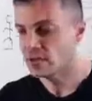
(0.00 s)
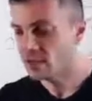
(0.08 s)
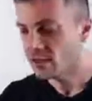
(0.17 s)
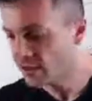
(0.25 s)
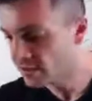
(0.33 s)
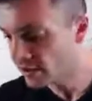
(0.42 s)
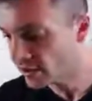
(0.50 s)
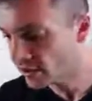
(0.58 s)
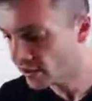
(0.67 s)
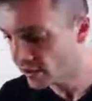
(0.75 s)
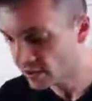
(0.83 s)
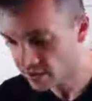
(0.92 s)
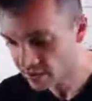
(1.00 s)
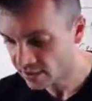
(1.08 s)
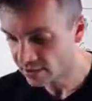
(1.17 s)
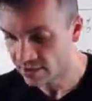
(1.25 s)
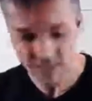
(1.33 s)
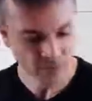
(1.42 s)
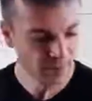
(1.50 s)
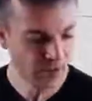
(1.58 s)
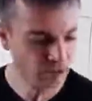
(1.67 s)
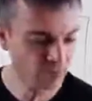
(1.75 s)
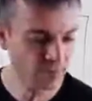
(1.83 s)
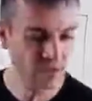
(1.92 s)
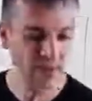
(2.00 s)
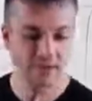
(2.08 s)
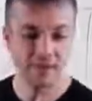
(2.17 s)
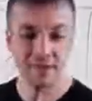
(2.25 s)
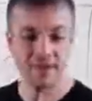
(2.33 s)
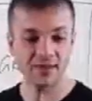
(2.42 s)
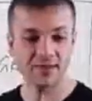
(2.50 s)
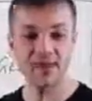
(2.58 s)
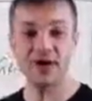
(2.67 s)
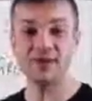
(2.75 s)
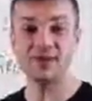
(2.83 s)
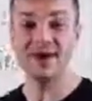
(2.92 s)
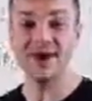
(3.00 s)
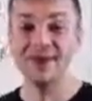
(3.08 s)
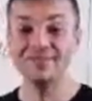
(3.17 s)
And his spouse would be like, man, honey, I